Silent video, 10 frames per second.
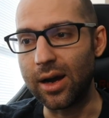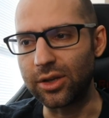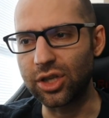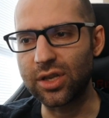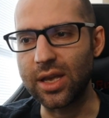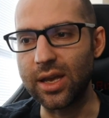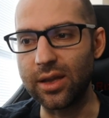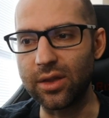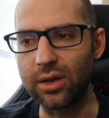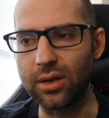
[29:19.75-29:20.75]
Just
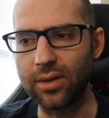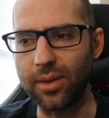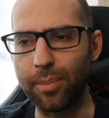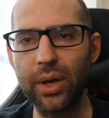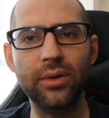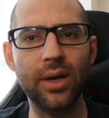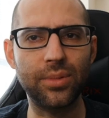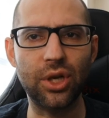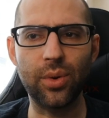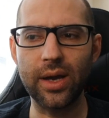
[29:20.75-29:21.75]
the build up
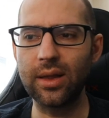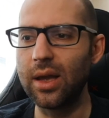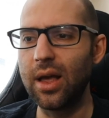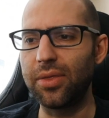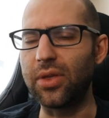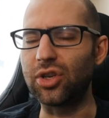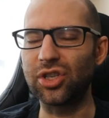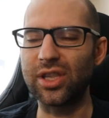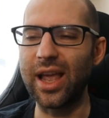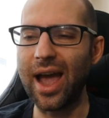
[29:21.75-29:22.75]
to it,
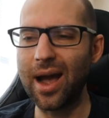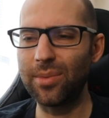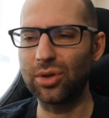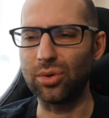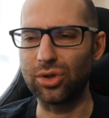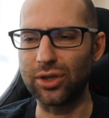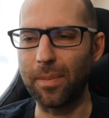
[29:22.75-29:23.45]
the absolute just